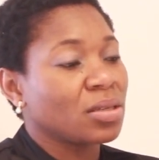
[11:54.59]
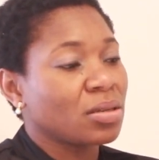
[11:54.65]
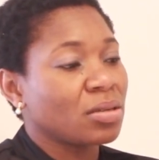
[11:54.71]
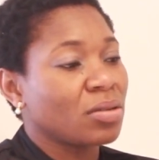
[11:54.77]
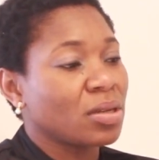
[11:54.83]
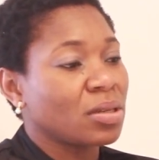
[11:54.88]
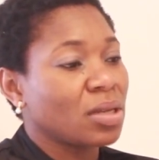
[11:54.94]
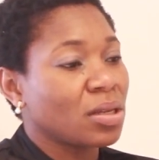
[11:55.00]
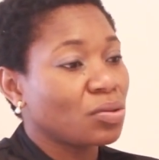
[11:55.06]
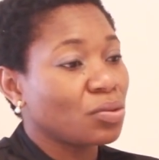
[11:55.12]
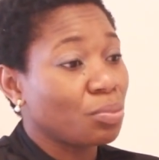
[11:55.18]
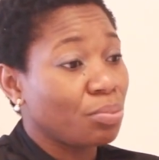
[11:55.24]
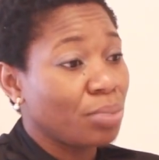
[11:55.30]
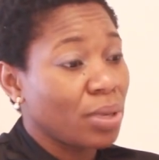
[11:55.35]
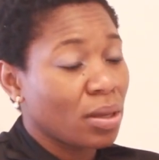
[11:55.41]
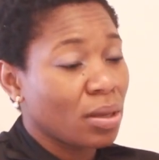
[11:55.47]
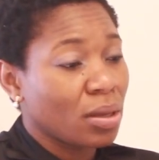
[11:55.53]
is created to
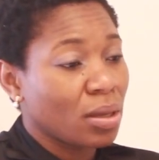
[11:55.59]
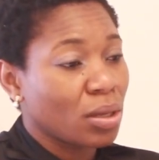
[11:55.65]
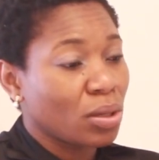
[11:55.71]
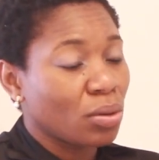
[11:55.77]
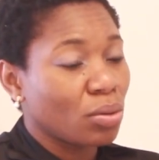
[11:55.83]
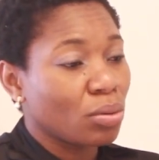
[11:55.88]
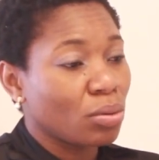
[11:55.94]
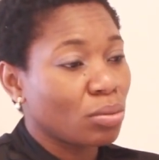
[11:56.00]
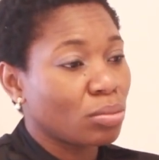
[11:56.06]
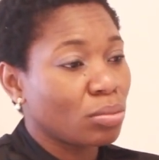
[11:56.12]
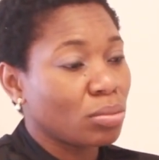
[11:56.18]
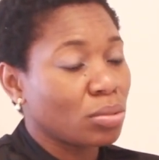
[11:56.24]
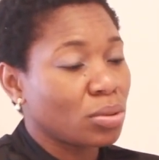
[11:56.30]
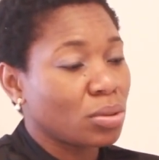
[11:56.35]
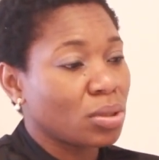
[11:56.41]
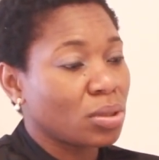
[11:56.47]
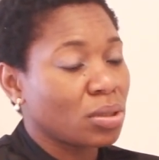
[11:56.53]
be.
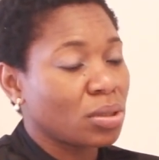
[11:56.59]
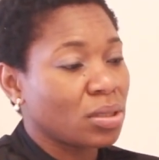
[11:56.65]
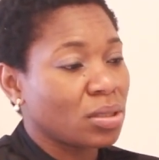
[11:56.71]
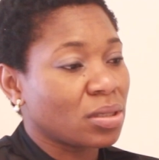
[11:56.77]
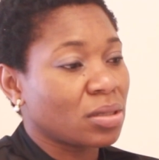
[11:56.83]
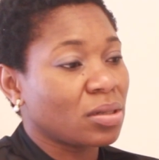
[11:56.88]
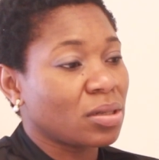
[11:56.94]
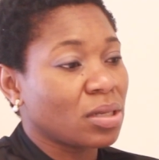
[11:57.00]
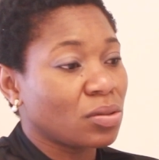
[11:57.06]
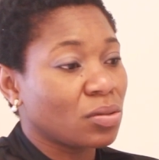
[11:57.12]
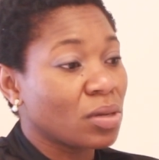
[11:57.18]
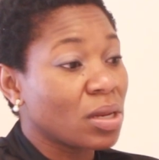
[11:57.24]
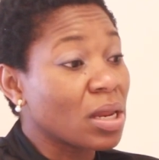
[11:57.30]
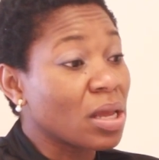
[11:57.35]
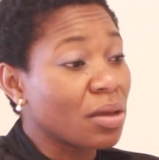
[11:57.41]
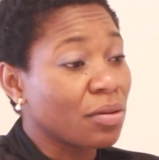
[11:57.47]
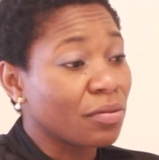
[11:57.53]
She's created to
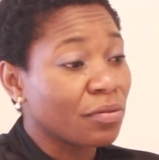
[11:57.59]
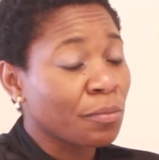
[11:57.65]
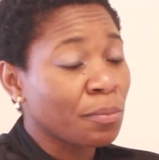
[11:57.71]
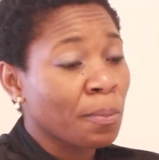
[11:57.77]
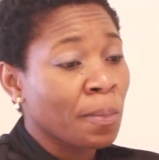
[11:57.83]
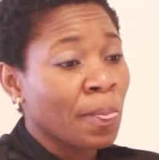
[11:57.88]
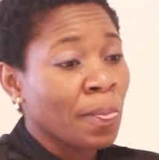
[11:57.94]
live.